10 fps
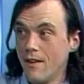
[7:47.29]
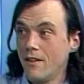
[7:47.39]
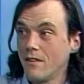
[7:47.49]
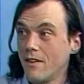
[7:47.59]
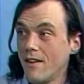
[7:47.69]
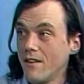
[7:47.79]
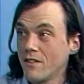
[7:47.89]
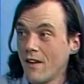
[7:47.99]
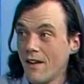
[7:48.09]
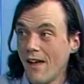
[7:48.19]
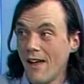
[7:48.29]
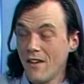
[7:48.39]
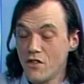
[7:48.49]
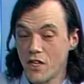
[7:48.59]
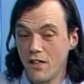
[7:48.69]

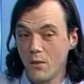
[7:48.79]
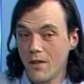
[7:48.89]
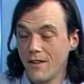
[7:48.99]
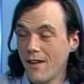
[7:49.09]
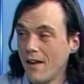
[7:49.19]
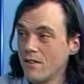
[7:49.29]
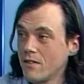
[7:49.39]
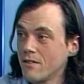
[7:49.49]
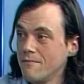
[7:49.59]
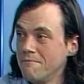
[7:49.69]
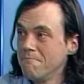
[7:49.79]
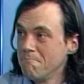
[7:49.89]
S-A-S-K-A-J-U-L-E-S.